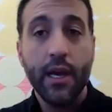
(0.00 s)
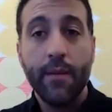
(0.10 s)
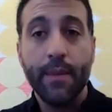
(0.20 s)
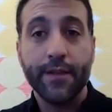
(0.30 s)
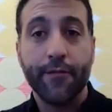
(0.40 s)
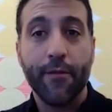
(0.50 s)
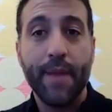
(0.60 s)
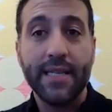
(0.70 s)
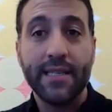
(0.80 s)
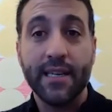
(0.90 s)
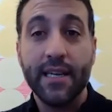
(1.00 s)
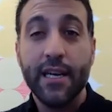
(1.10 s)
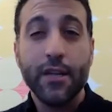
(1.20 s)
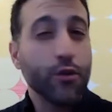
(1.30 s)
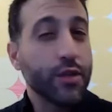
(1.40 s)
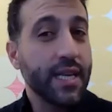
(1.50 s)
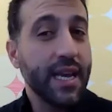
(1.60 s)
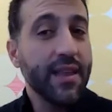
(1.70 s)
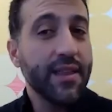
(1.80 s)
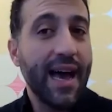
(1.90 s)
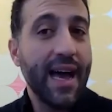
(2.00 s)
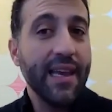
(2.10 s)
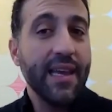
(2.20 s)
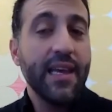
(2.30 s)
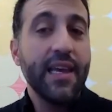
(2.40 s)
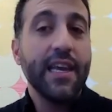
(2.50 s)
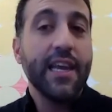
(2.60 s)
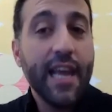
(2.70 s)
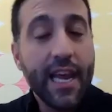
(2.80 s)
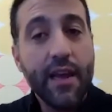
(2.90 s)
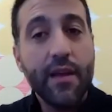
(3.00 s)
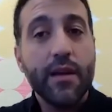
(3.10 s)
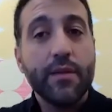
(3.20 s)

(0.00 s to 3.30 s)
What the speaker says: misinformation. So seeing that, he